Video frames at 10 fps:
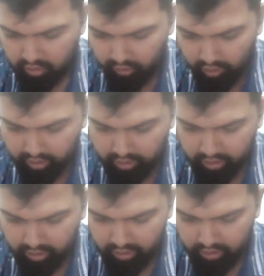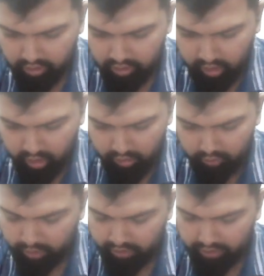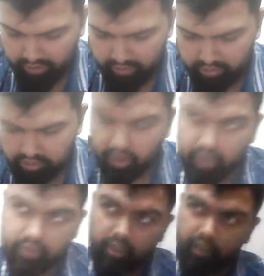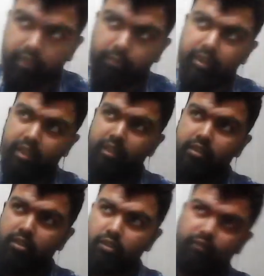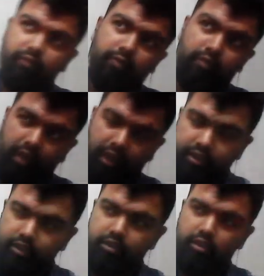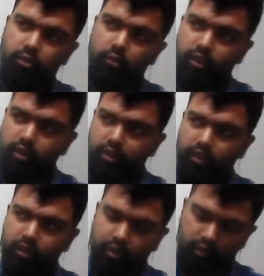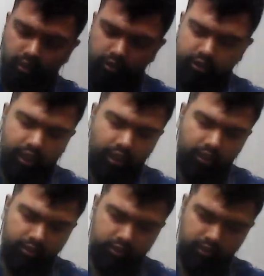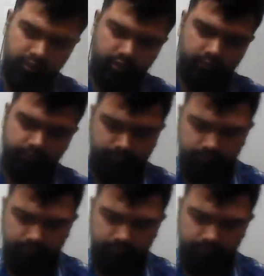right? Like we think the stars are like millions of light years away in other galaxies,